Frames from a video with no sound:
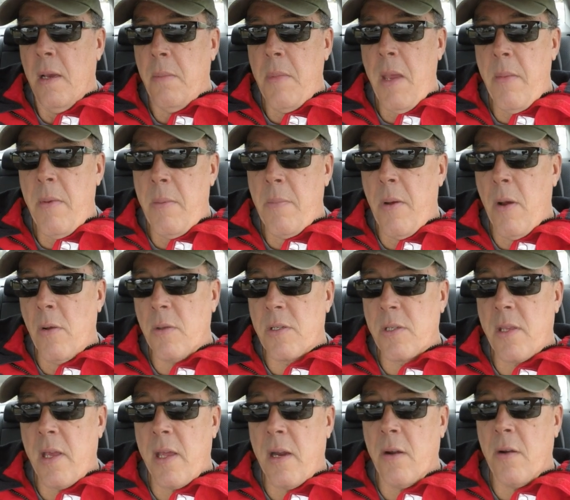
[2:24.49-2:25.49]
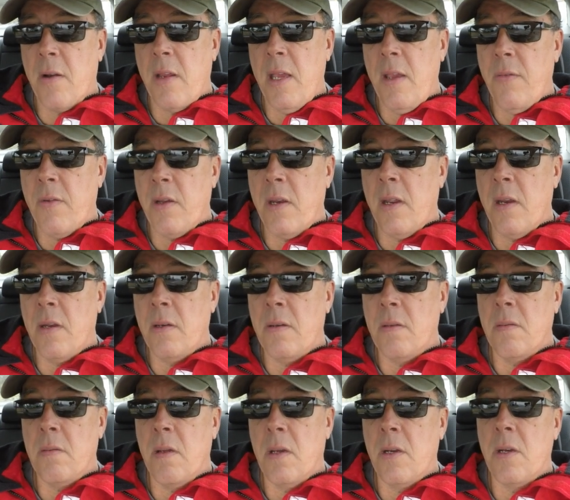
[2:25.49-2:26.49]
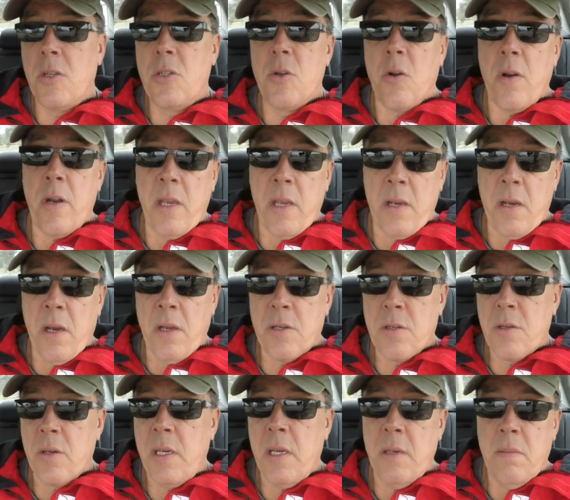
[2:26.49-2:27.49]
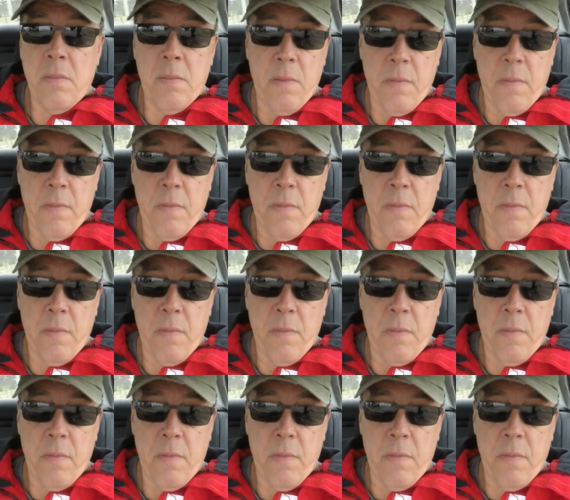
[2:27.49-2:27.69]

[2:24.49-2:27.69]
maybe boats that are even in an adjoining country.